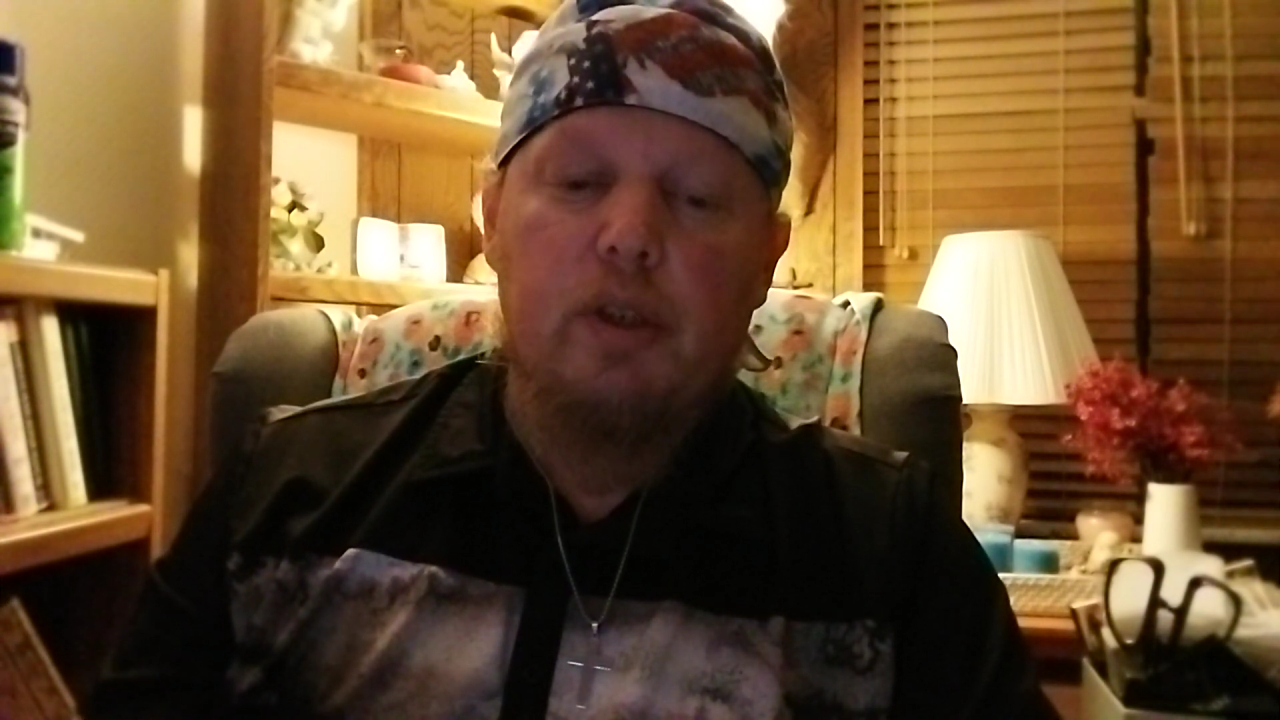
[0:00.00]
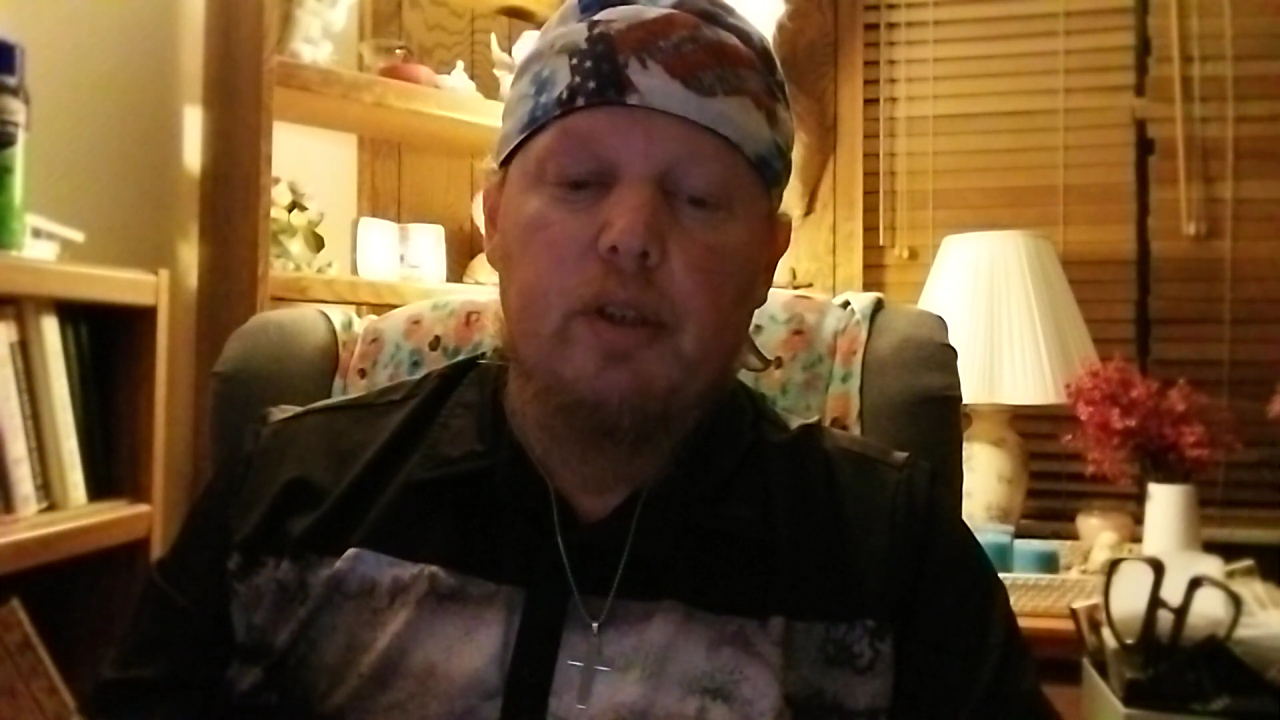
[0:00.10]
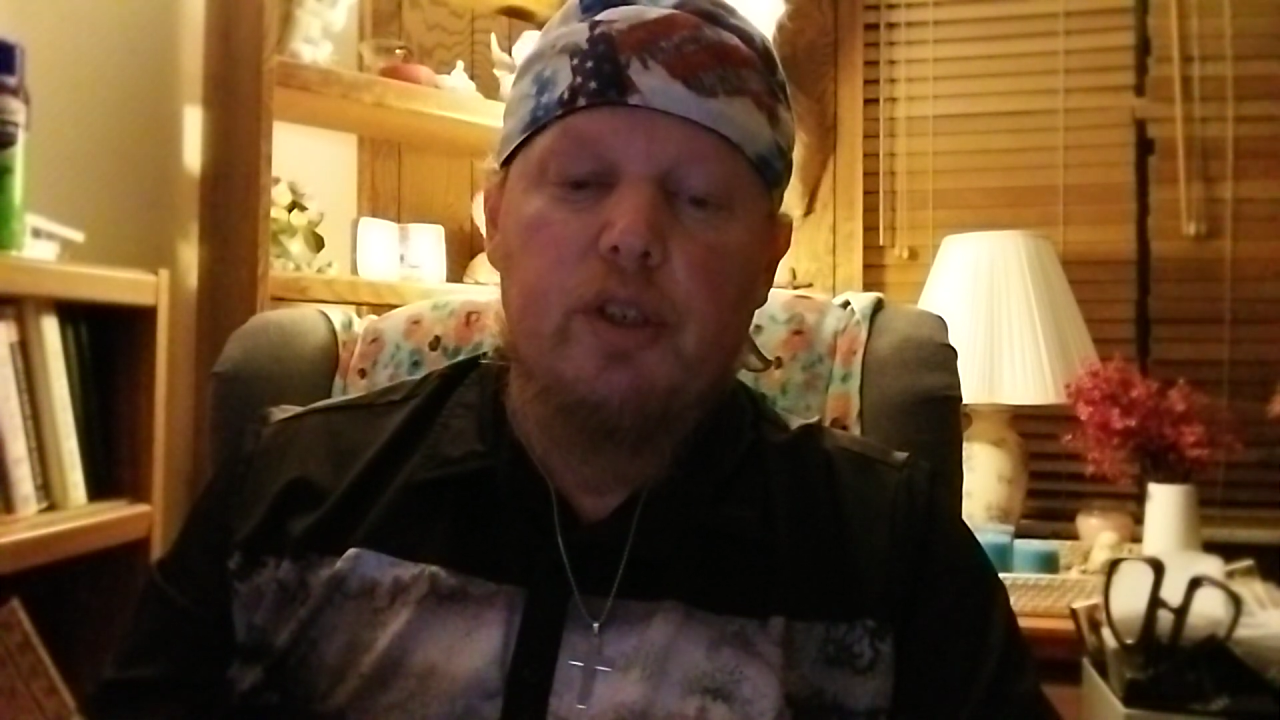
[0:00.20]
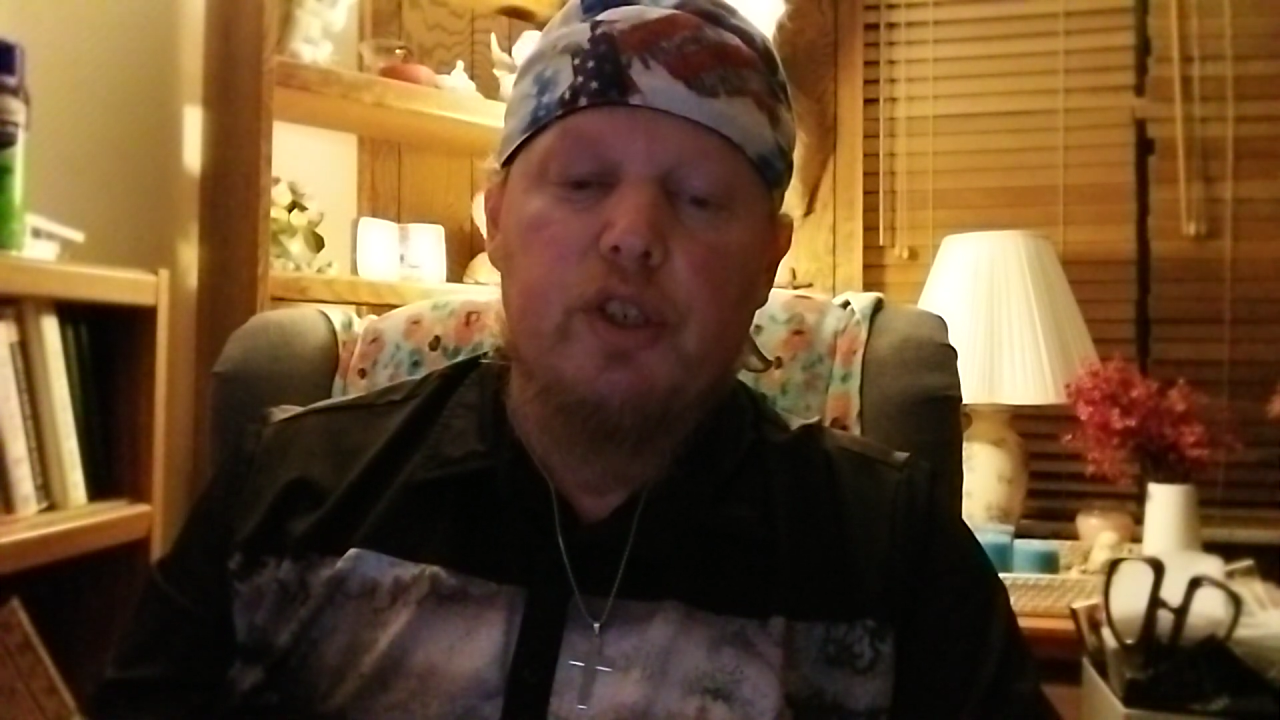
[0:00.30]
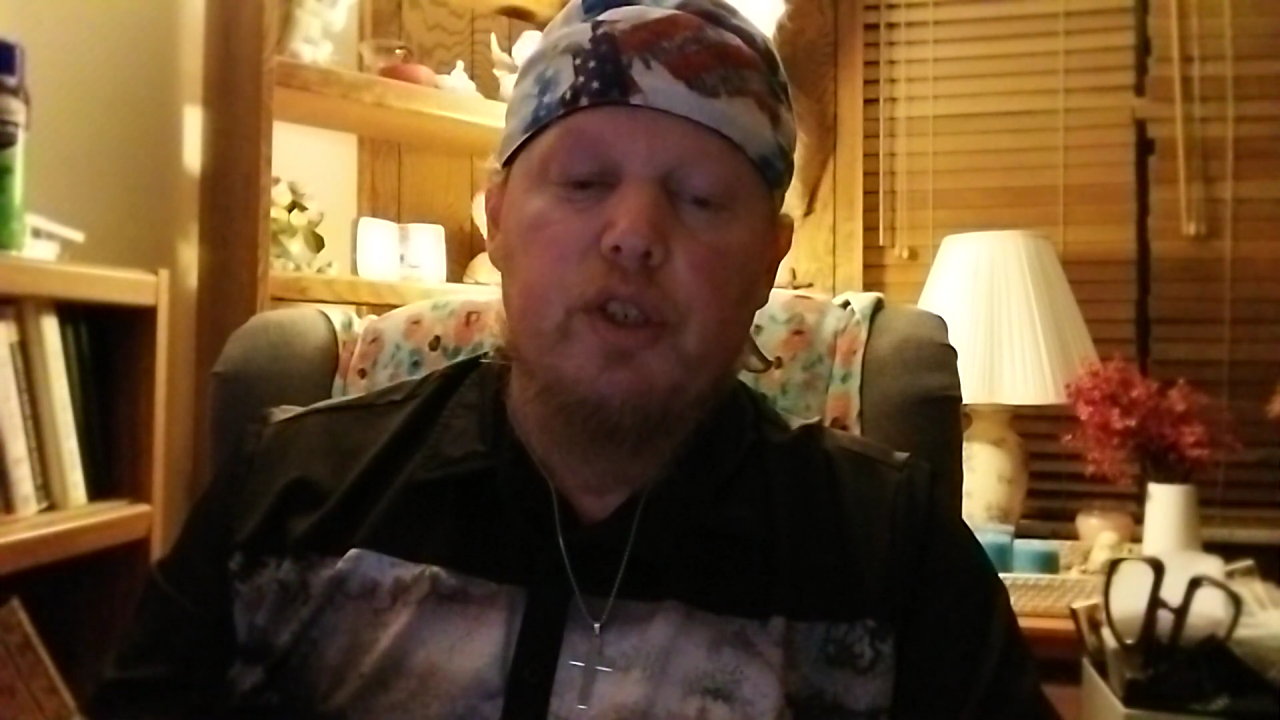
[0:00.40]

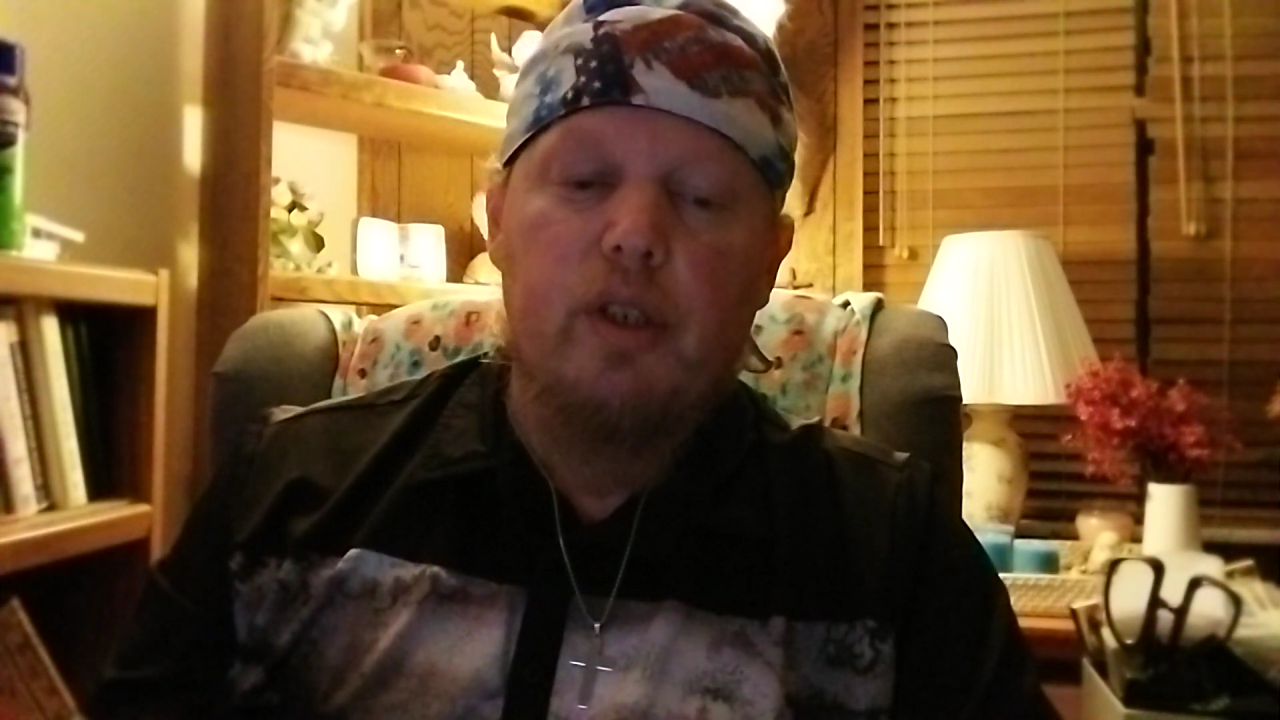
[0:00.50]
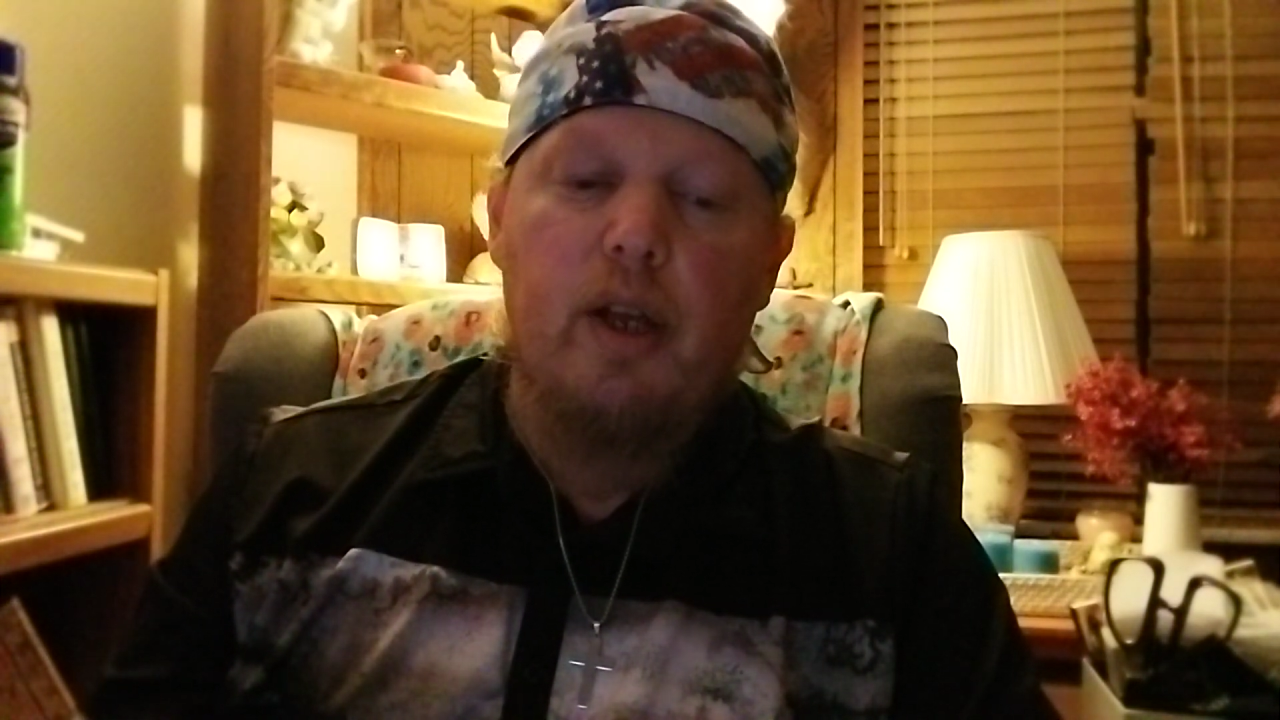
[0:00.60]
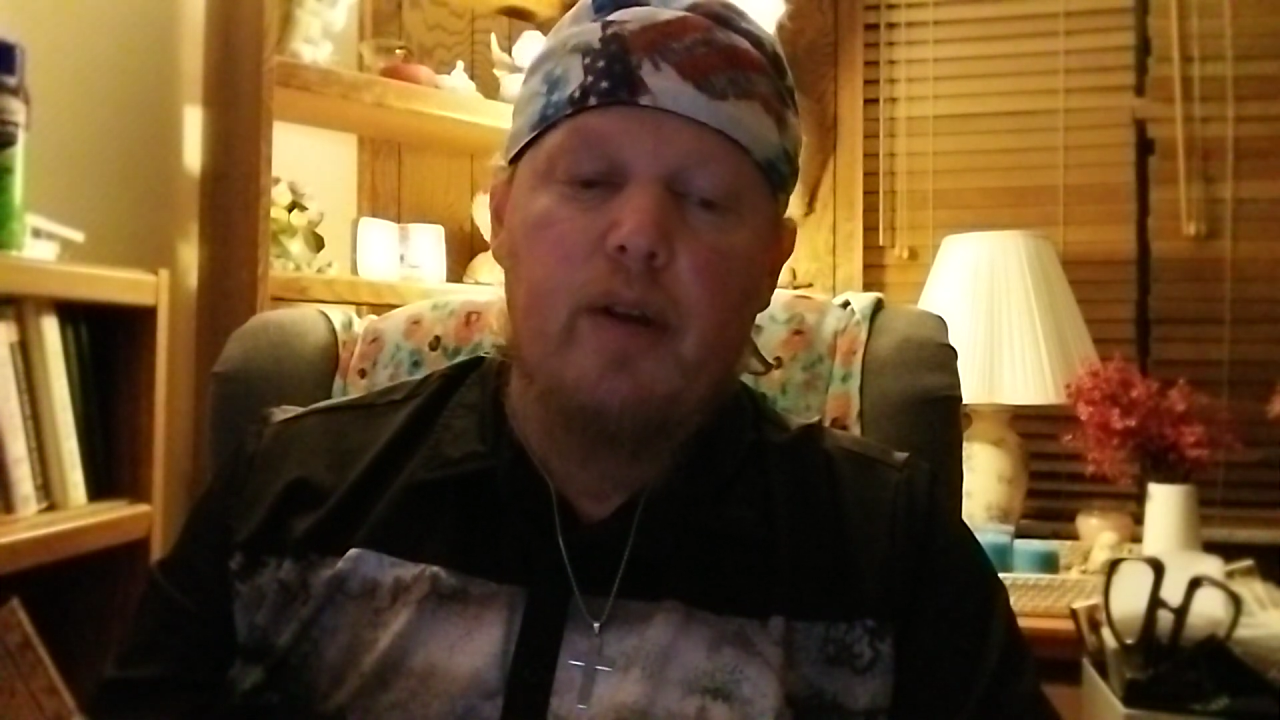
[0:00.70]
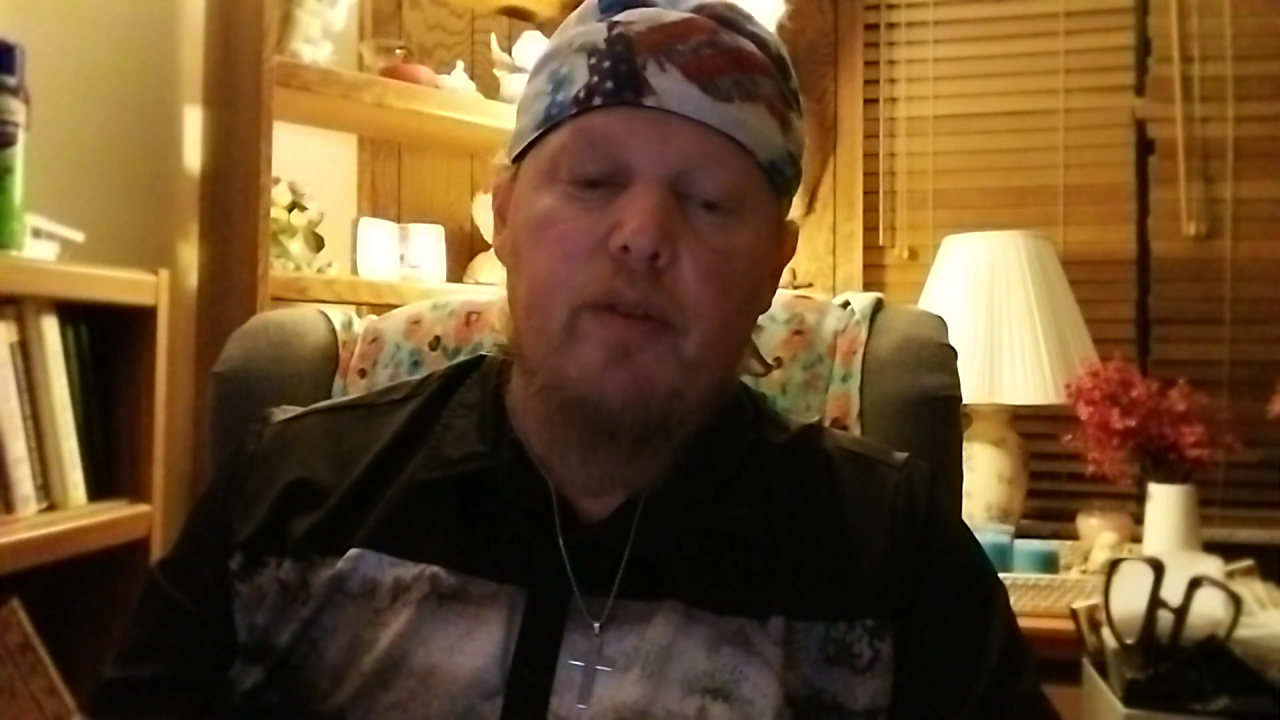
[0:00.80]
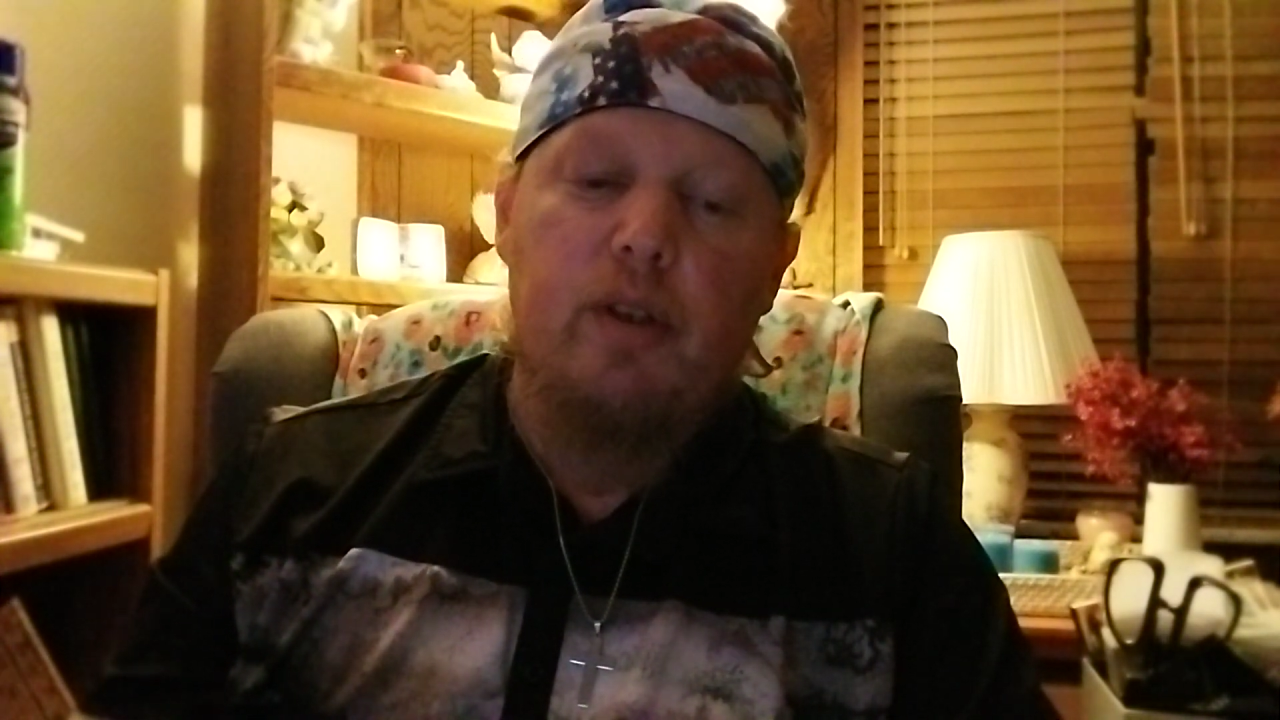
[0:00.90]
edition of